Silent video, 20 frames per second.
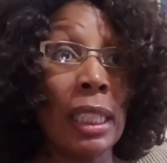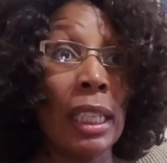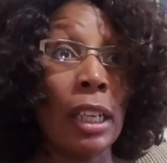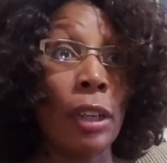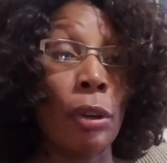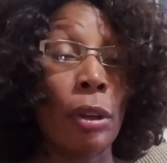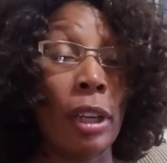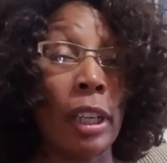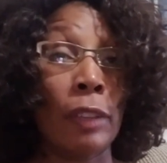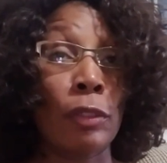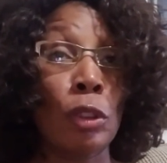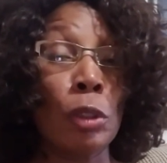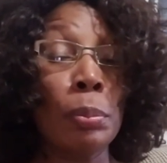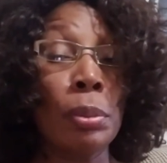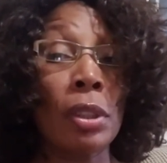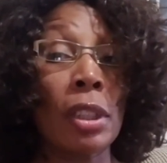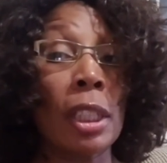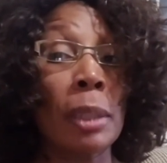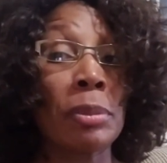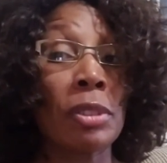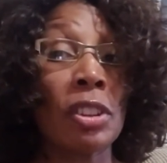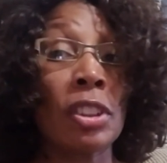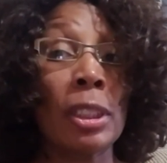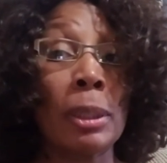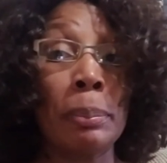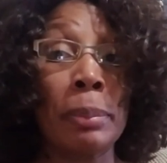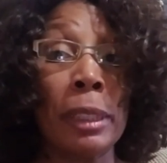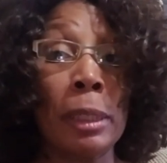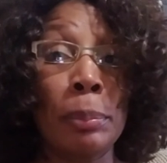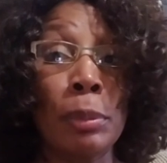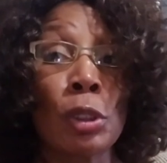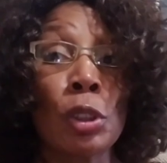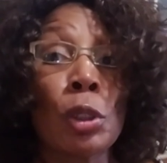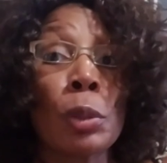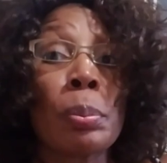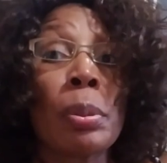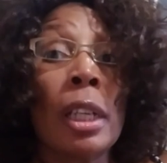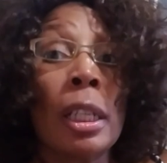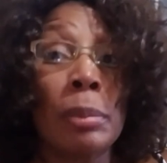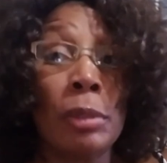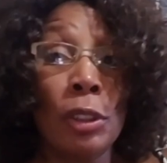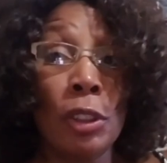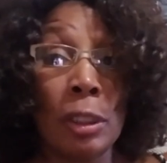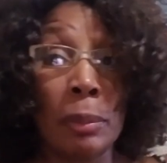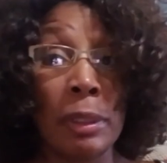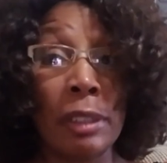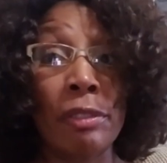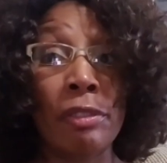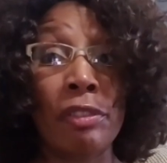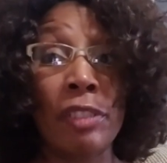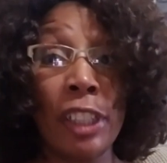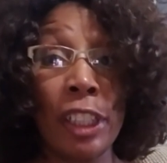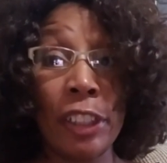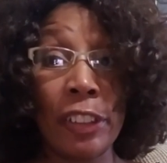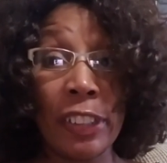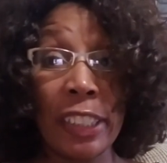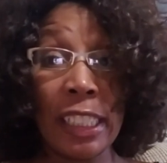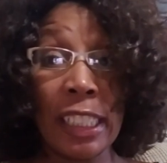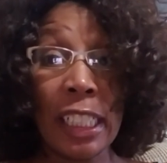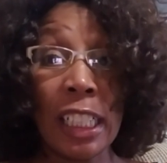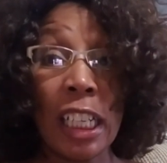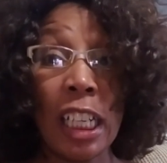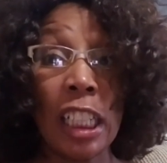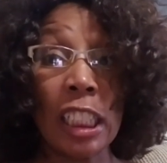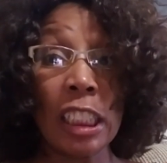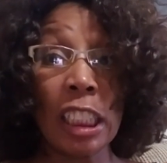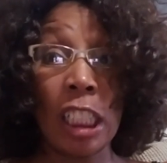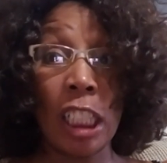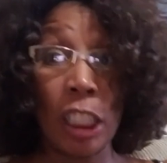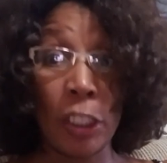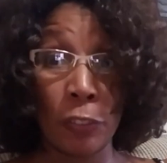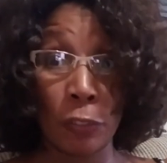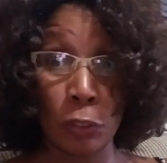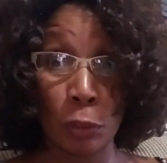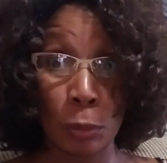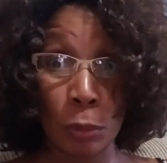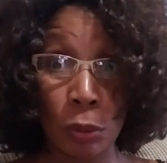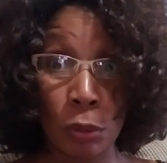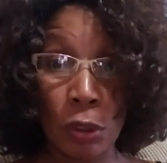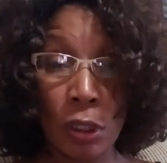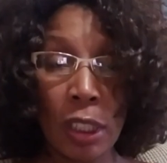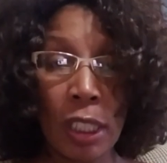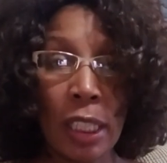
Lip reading: or if you book up to 10 people, you're probably going to be very uncomfortable.